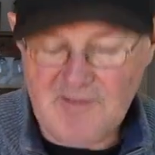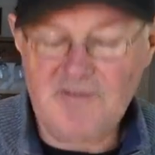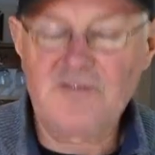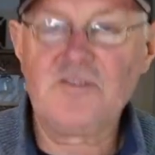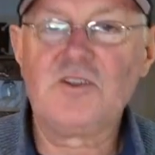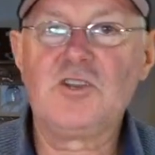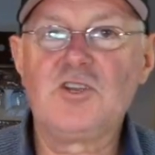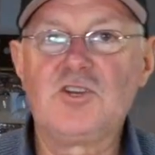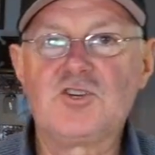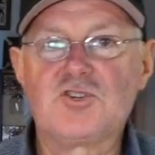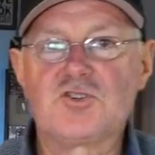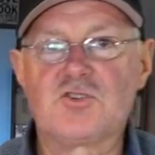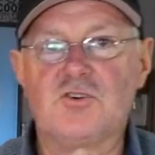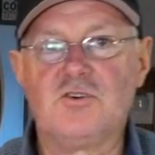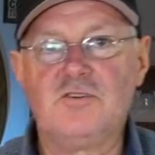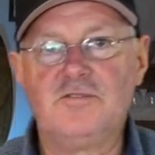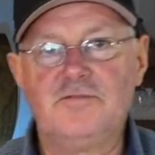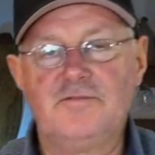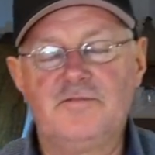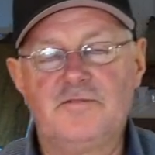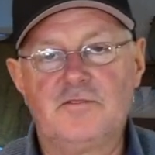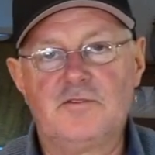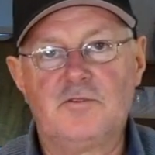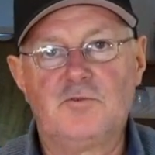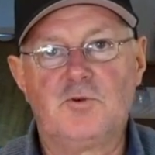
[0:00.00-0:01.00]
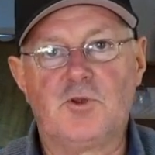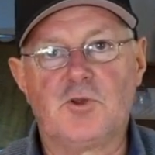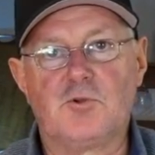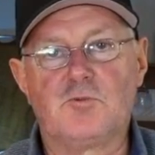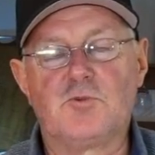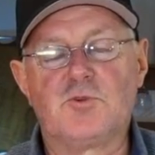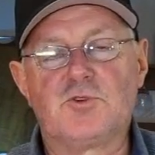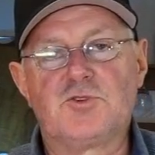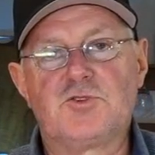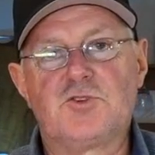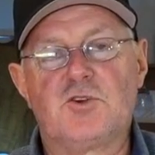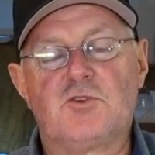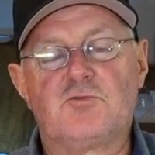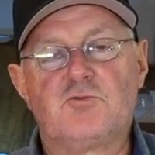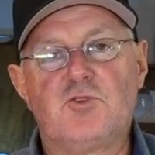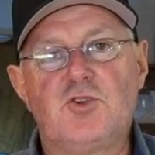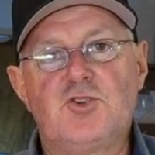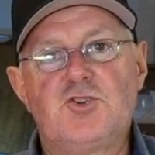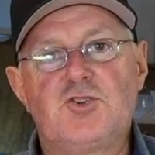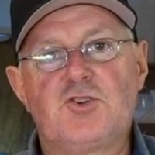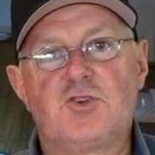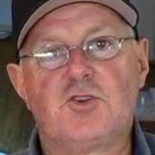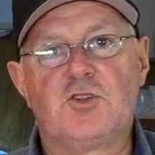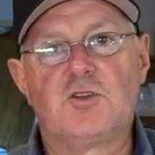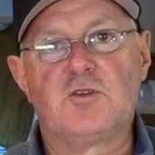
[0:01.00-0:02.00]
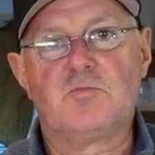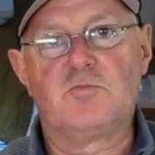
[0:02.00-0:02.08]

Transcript: finished off when it was originally